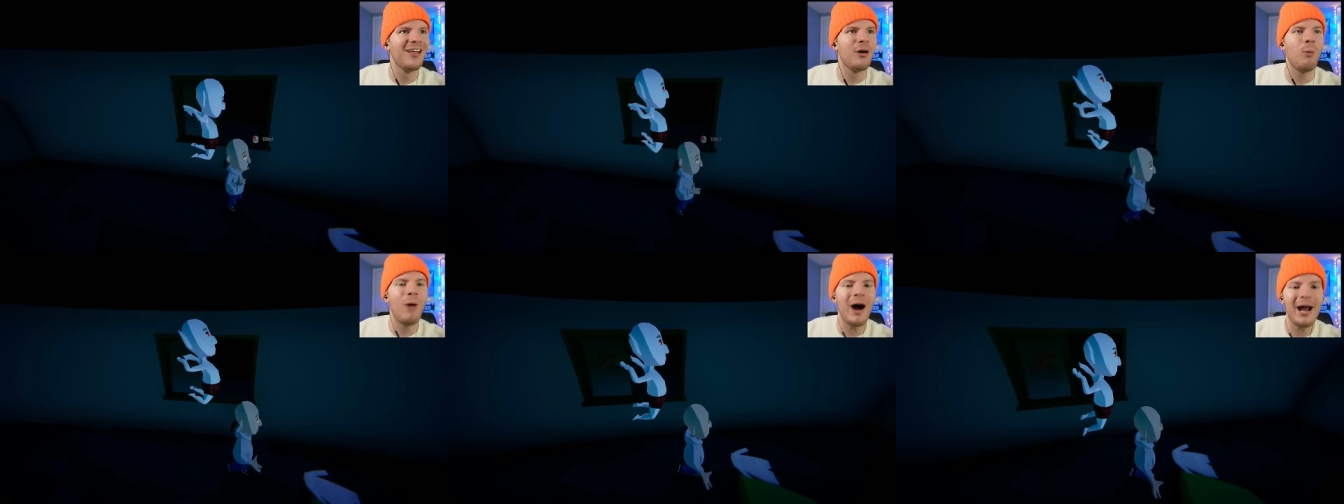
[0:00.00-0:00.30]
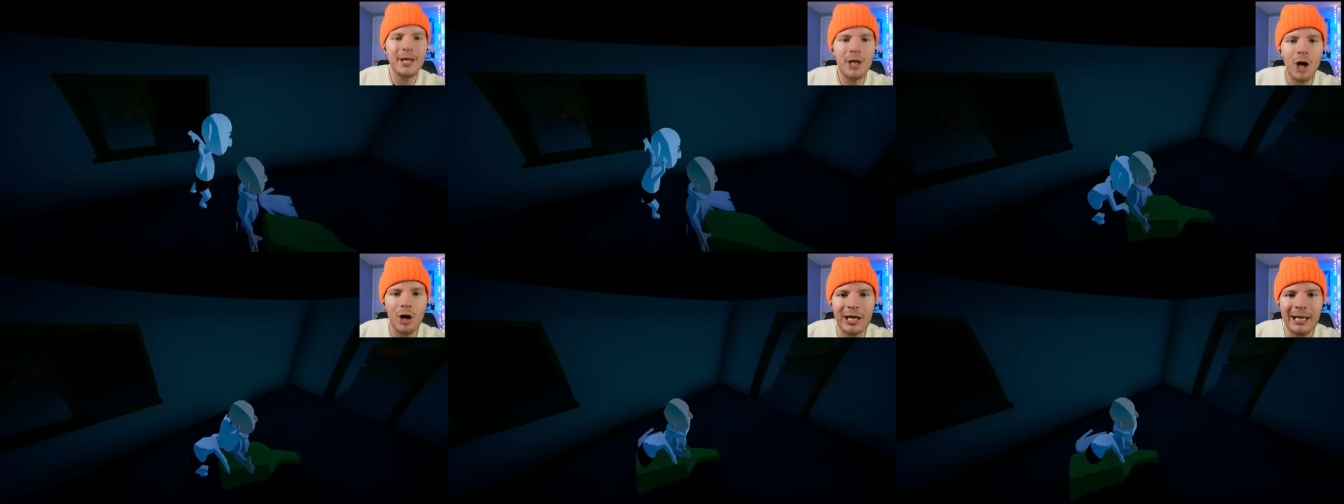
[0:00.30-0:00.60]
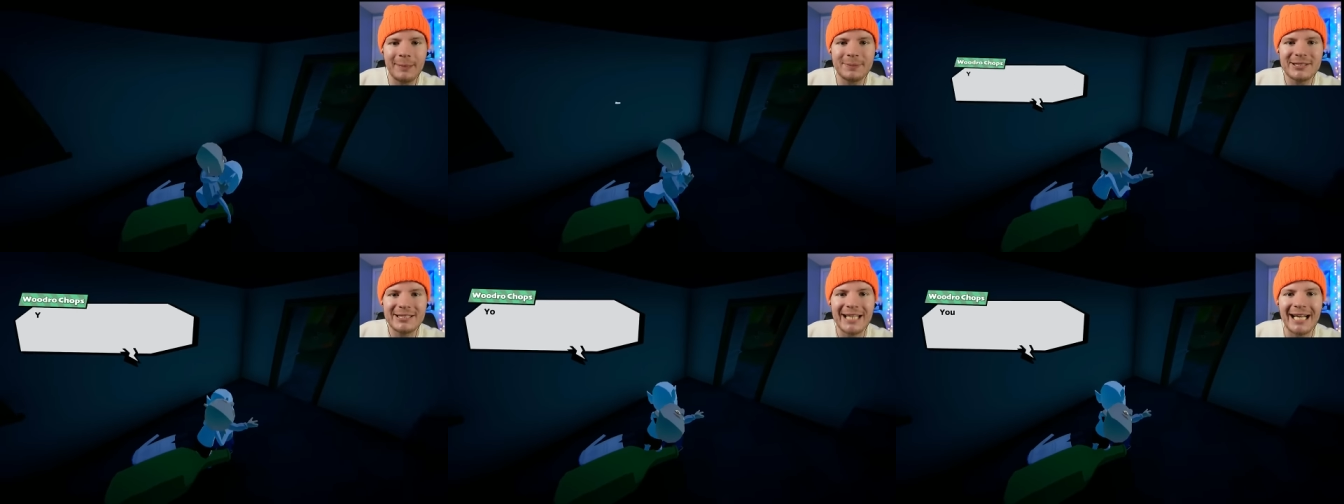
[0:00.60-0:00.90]
Why do y'all
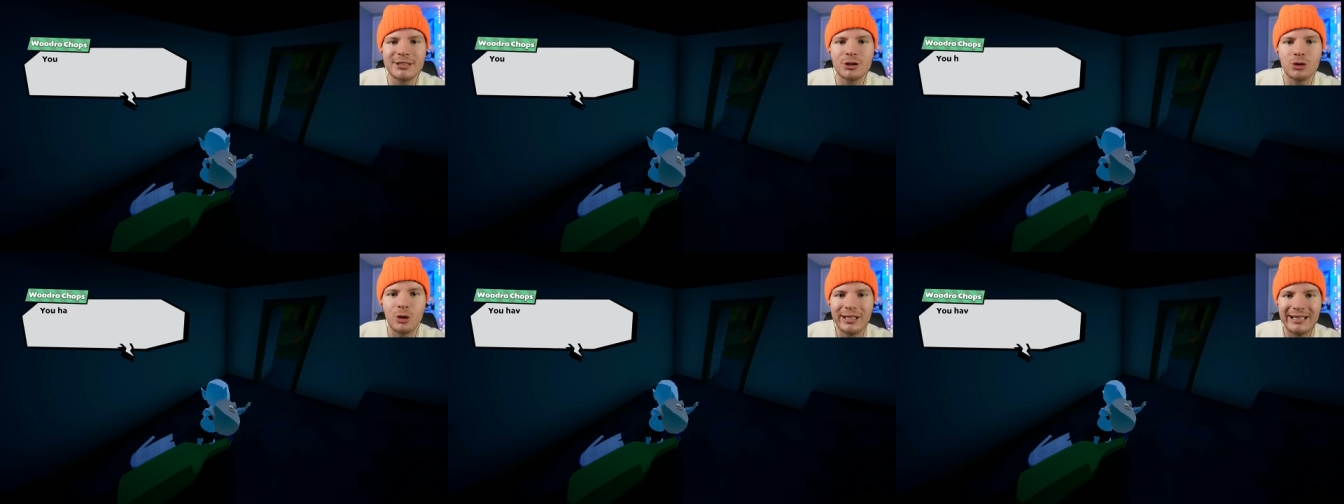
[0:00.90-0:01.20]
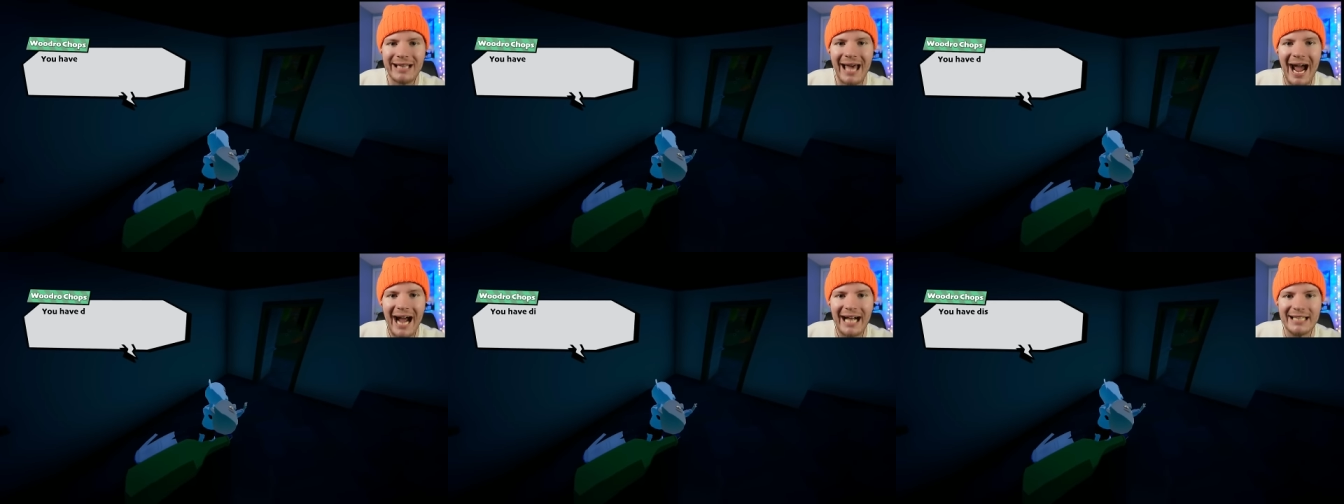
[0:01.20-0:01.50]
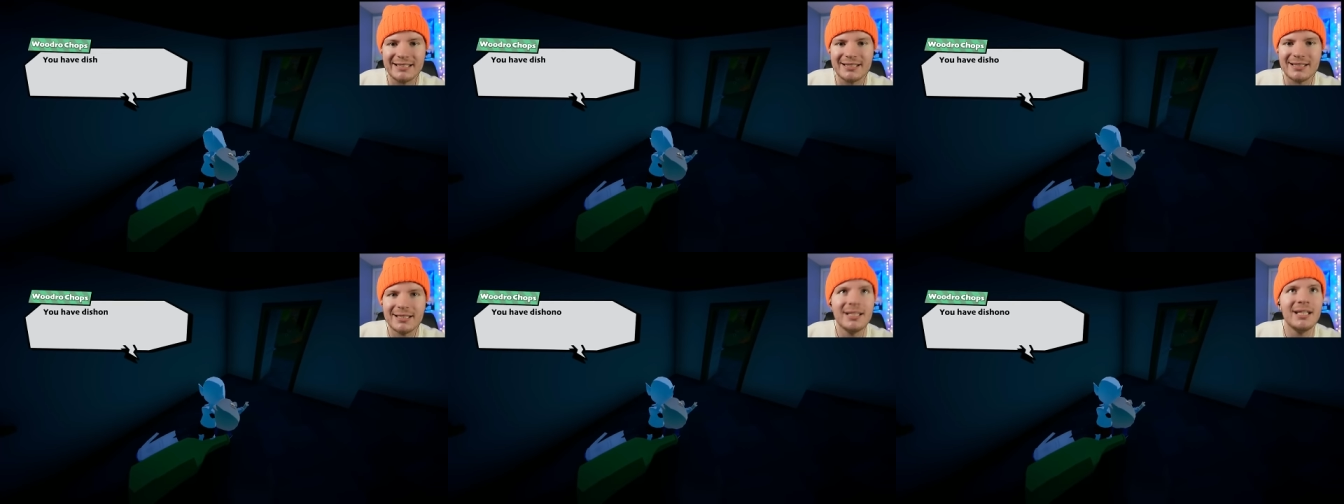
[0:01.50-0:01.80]
keep censoring
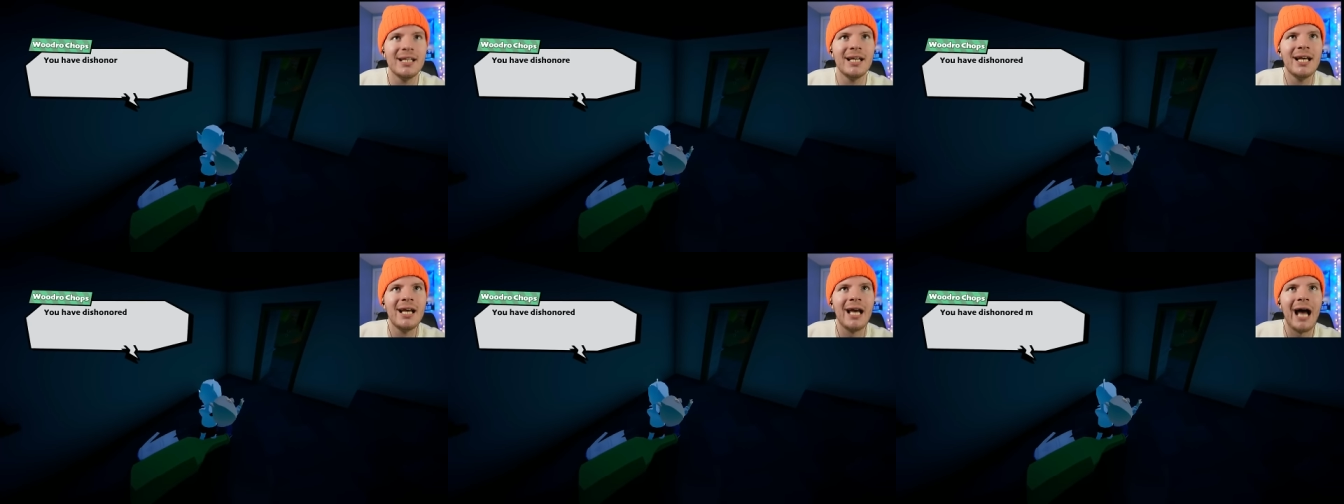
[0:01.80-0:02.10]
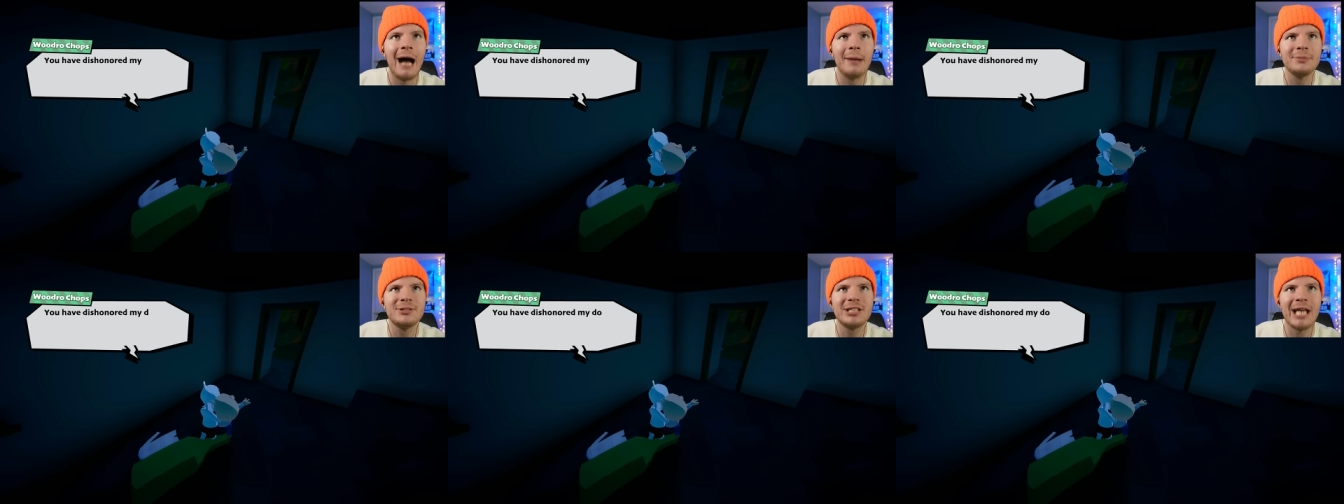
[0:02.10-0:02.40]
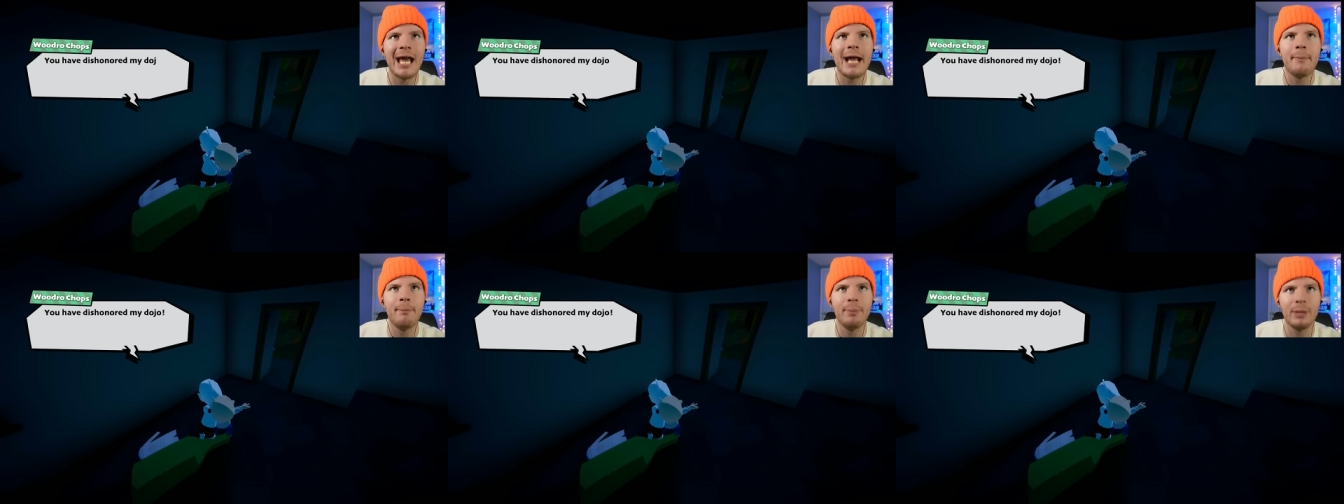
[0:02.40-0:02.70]
that? I'm
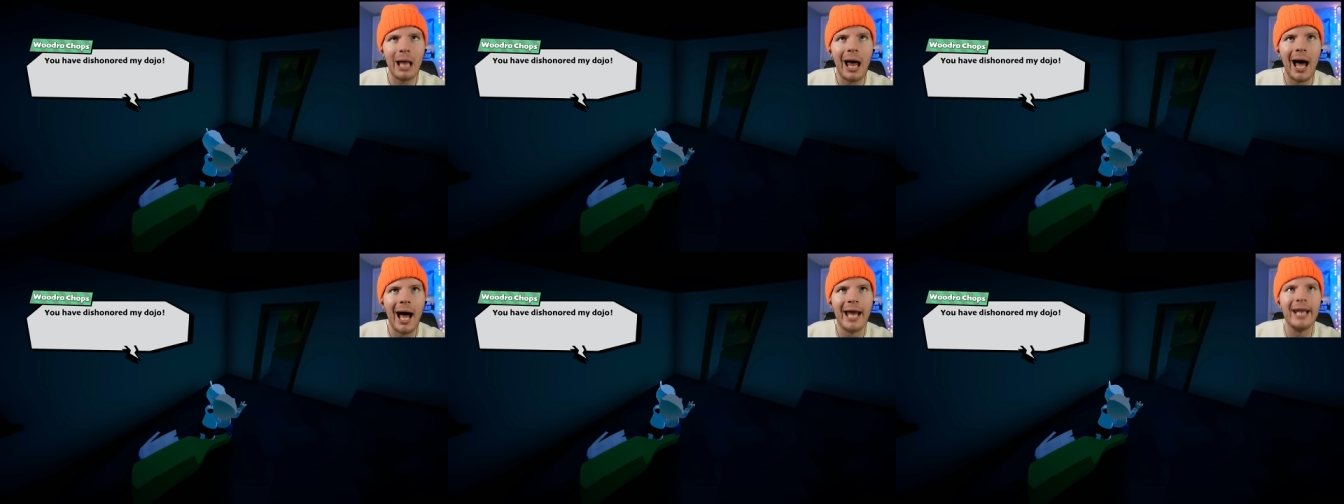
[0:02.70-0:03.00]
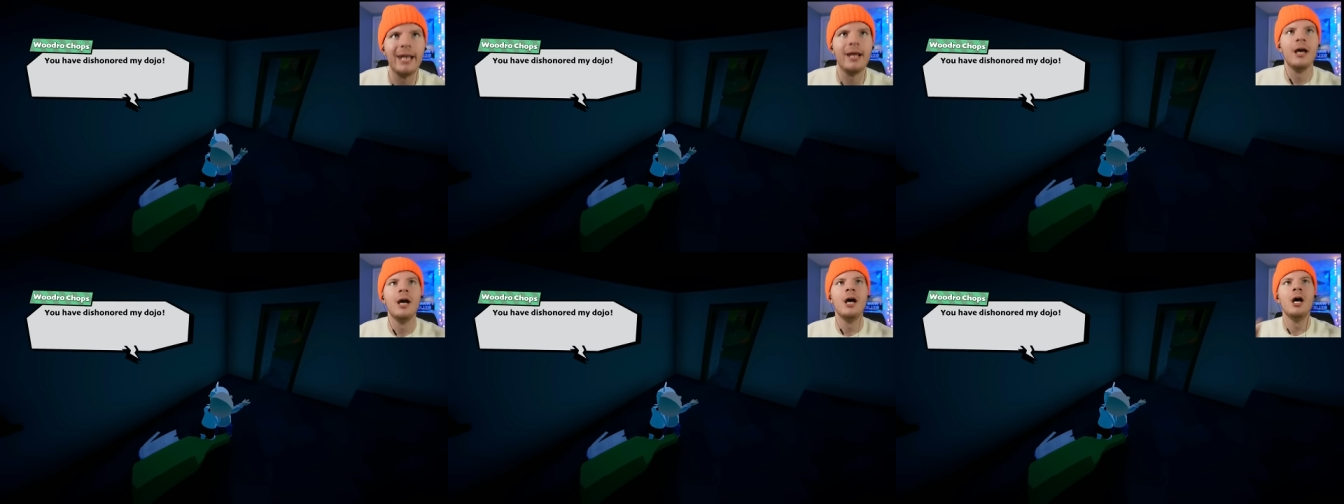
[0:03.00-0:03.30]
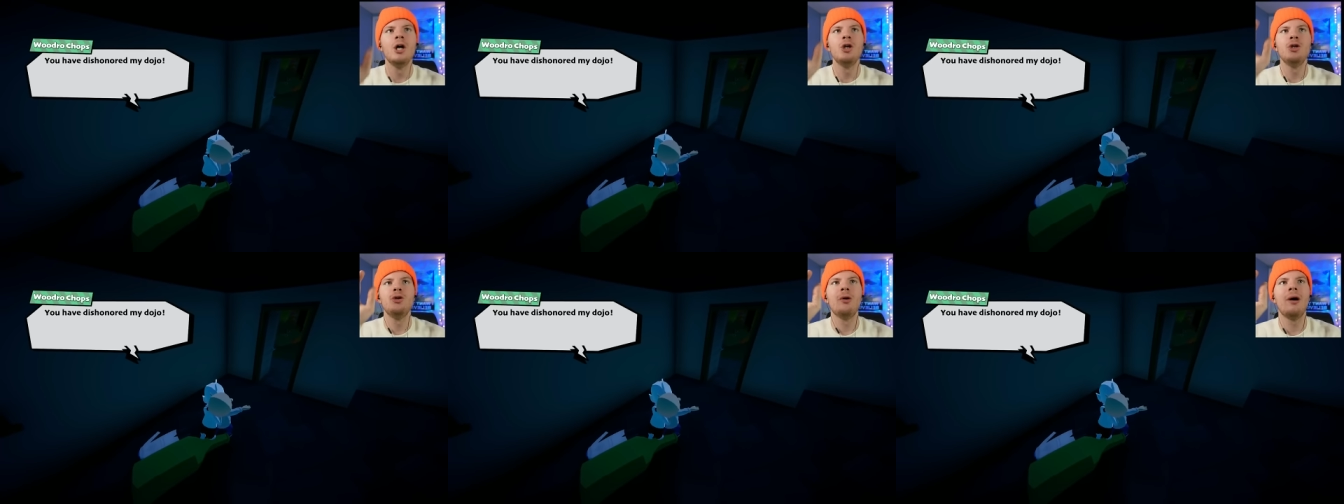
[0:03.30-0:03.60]
saying...